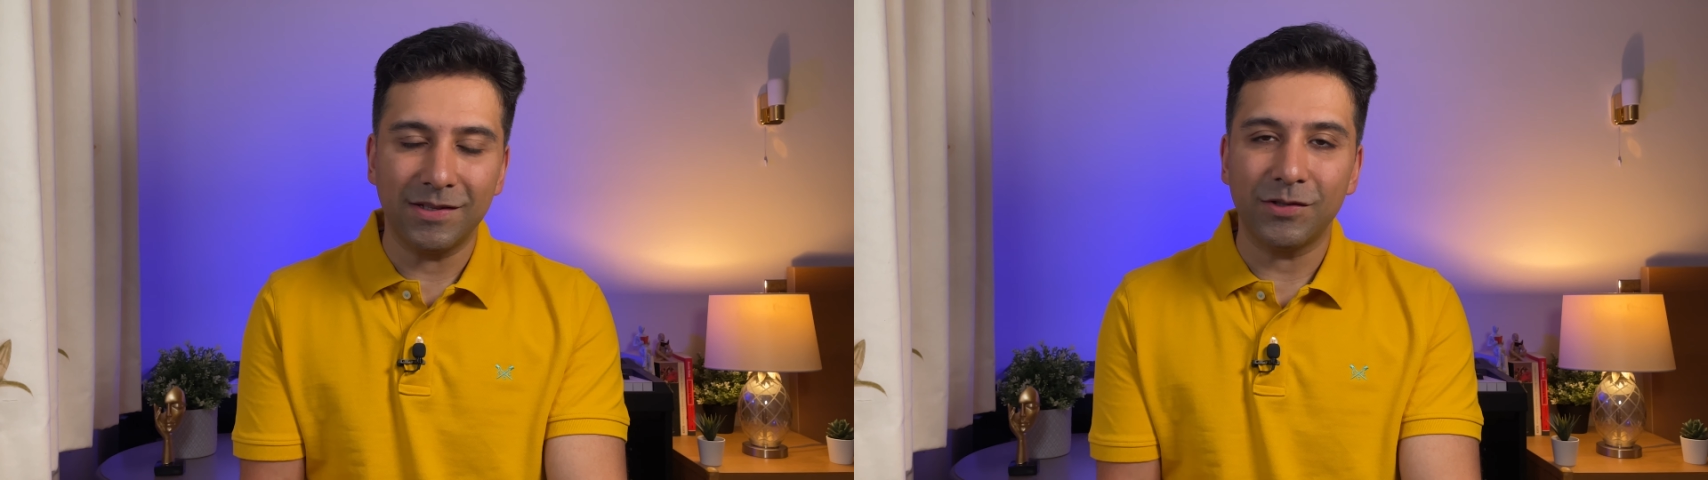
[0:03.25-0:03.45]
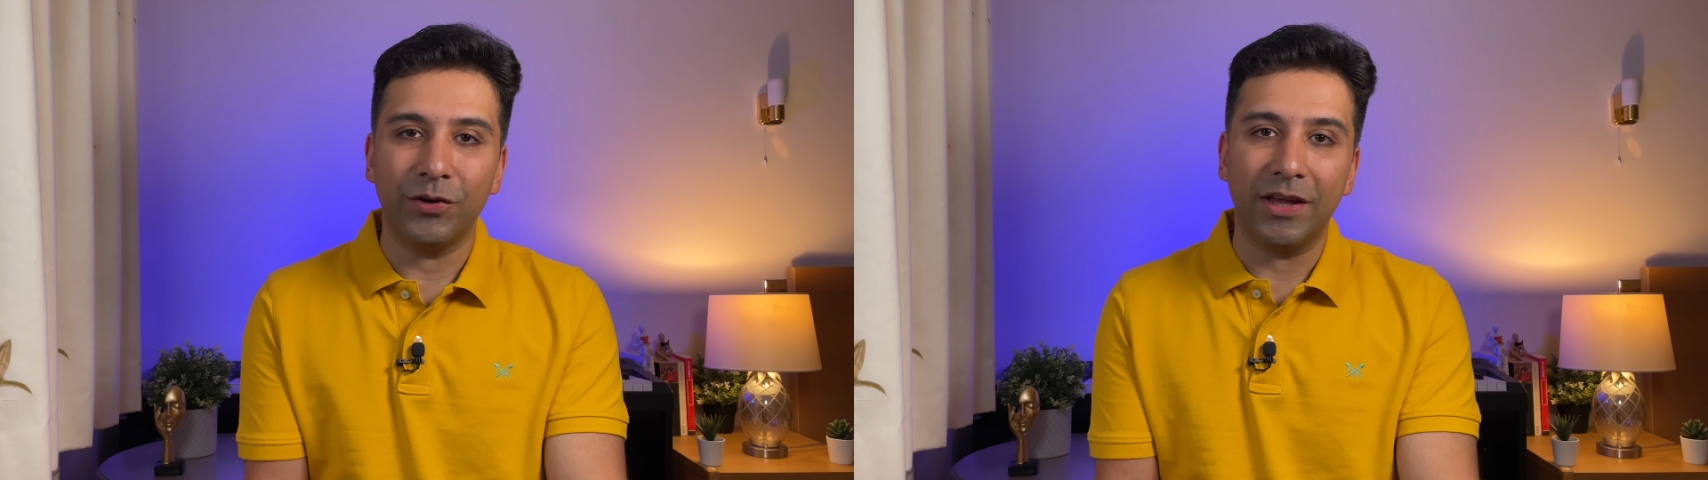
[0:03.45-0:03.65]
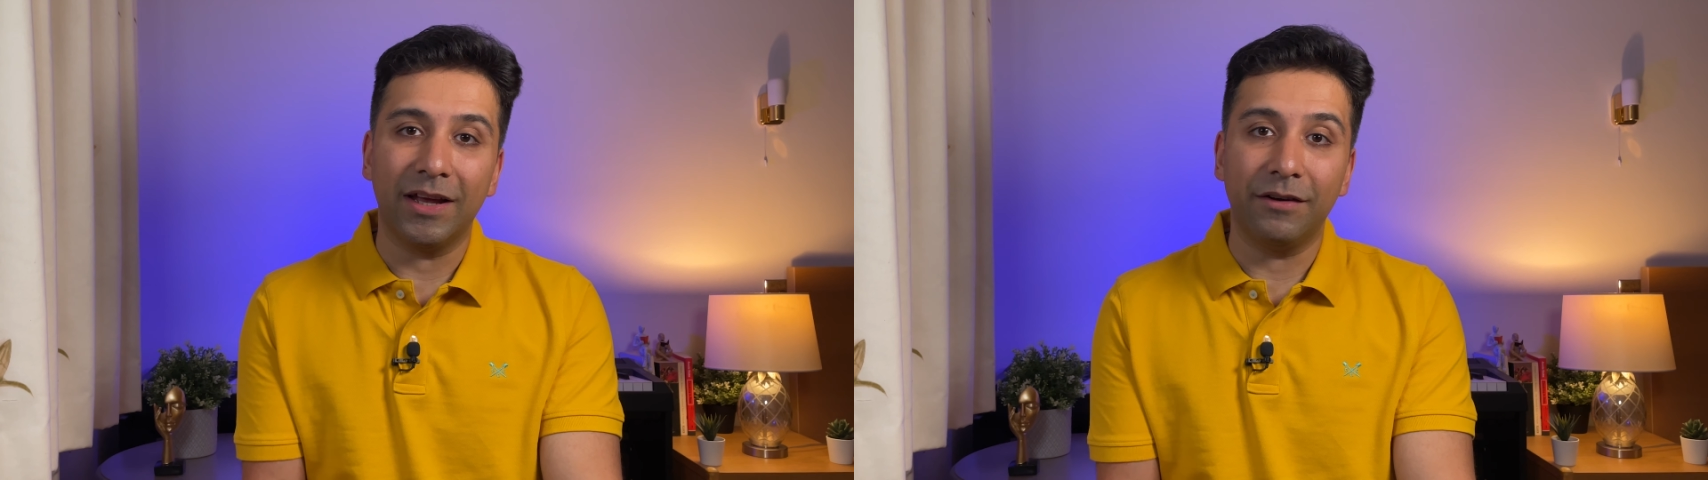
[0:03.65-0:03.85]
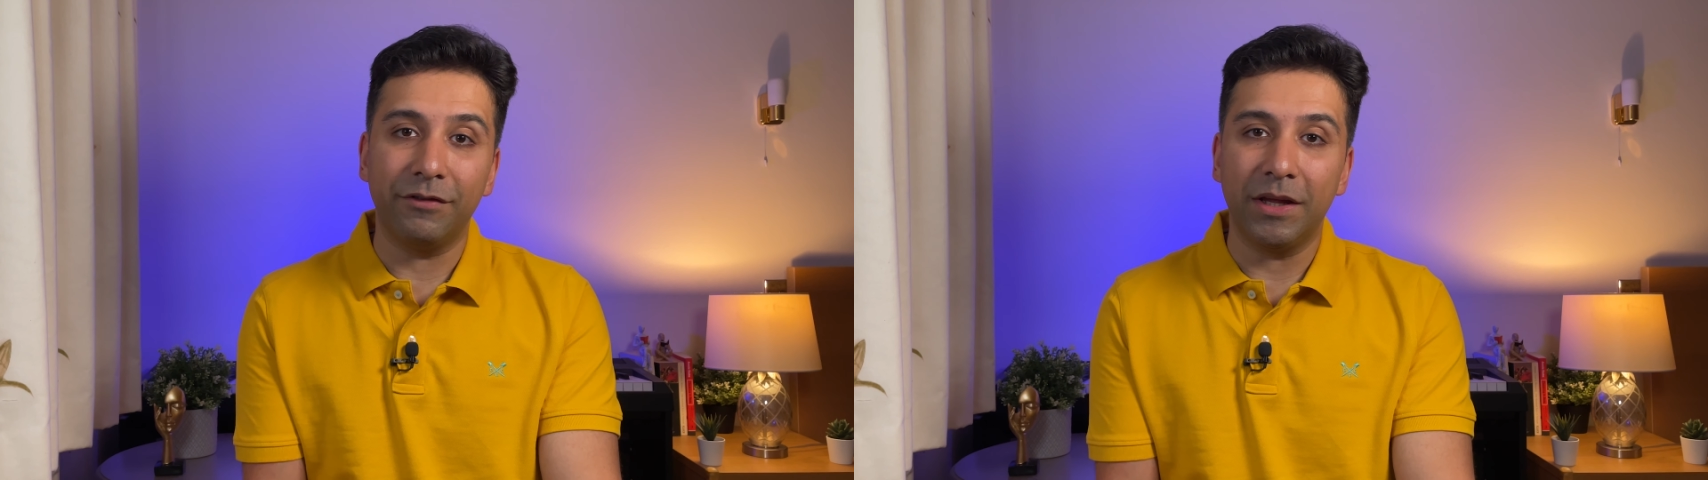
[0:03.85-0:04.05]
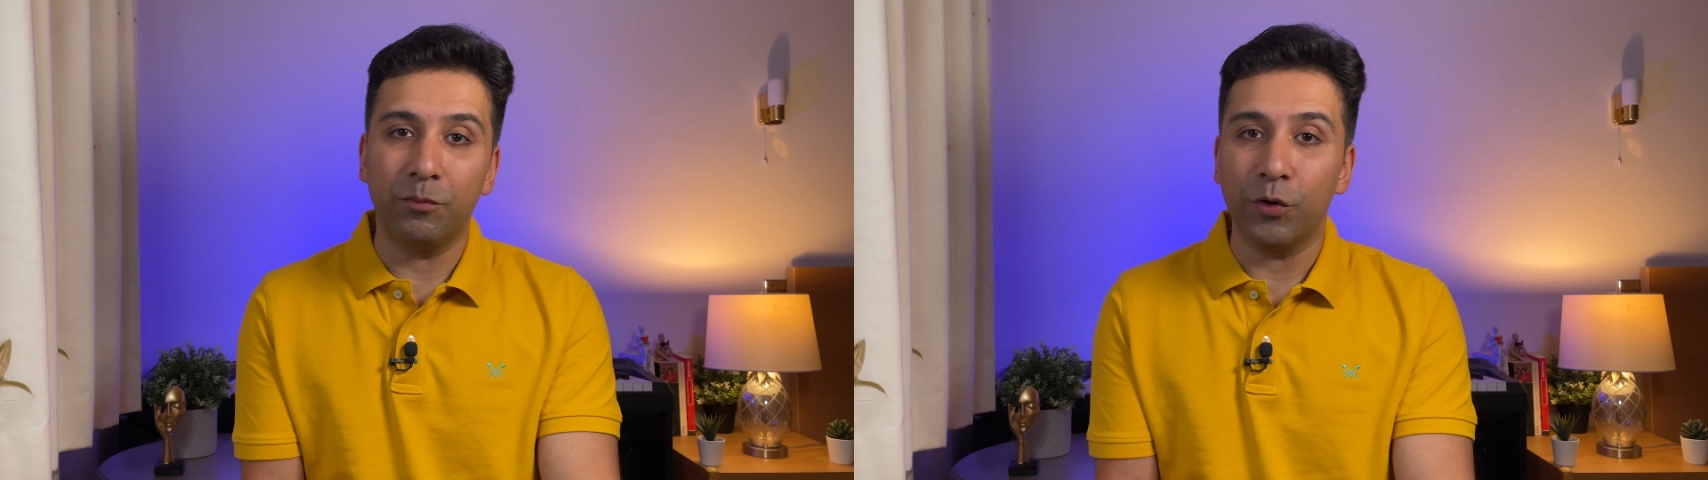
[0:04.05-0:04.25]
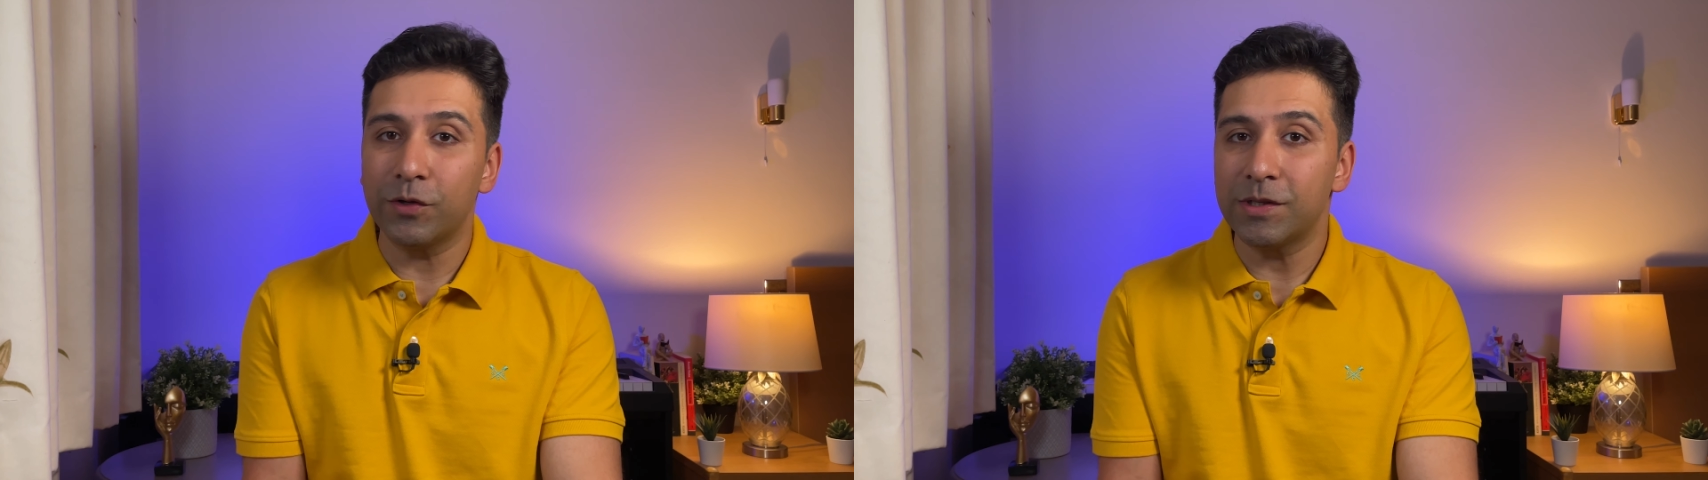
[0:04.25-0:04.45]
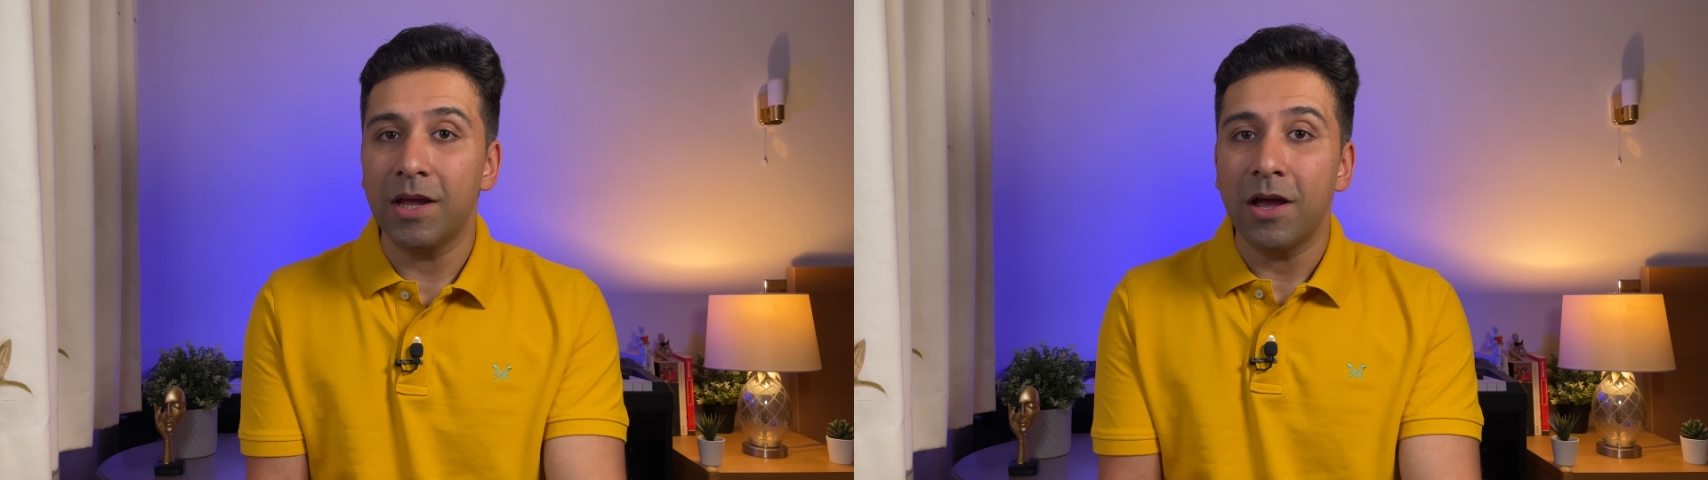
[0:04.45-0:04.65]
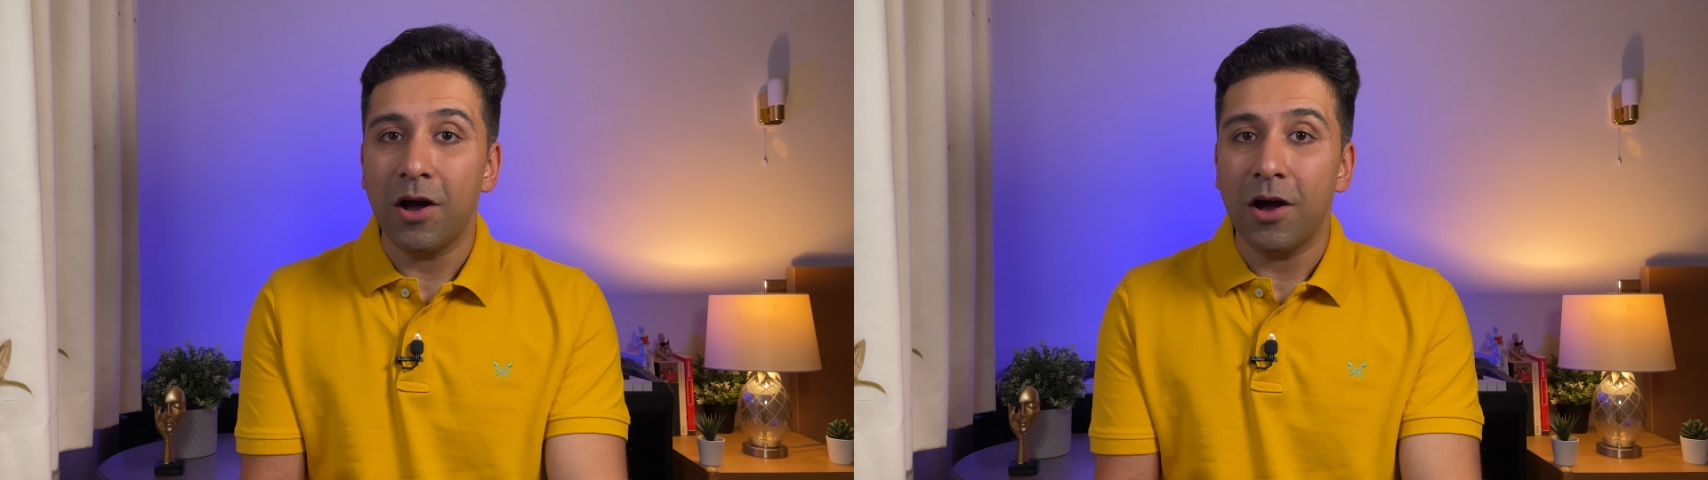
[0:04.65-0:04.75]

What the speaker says: studying and reading books,